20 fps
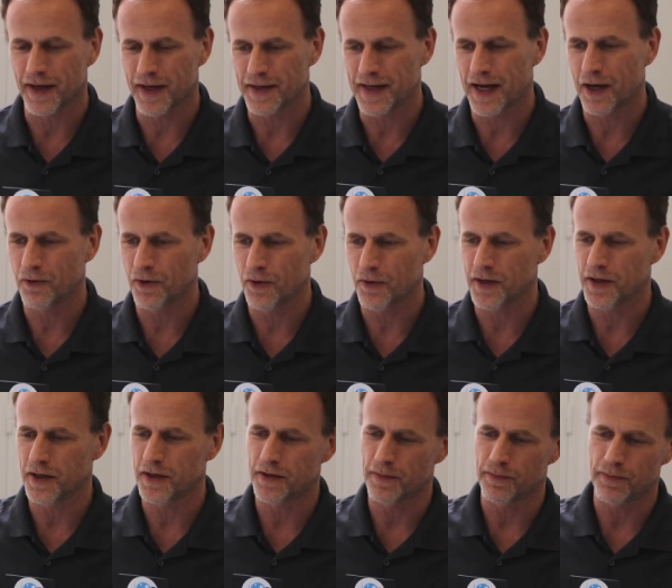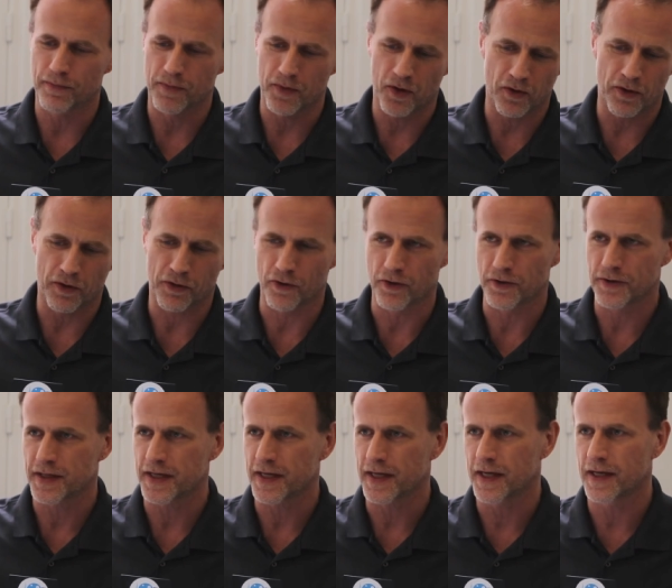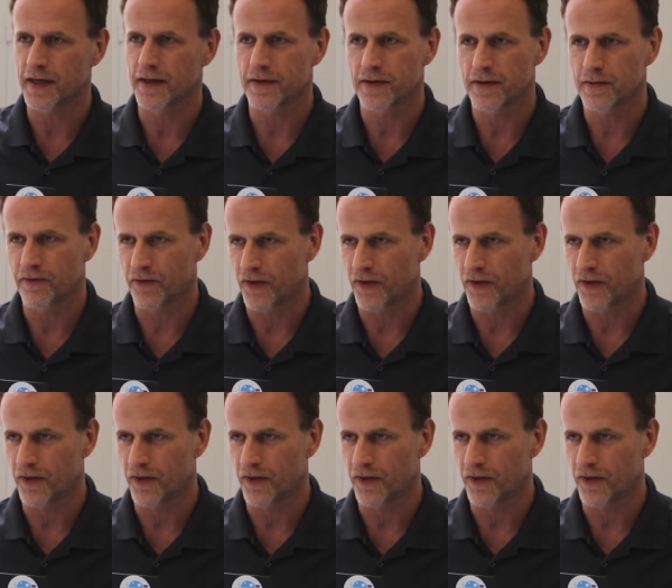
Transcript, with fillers: I downloaded, a, uh, you know, the 13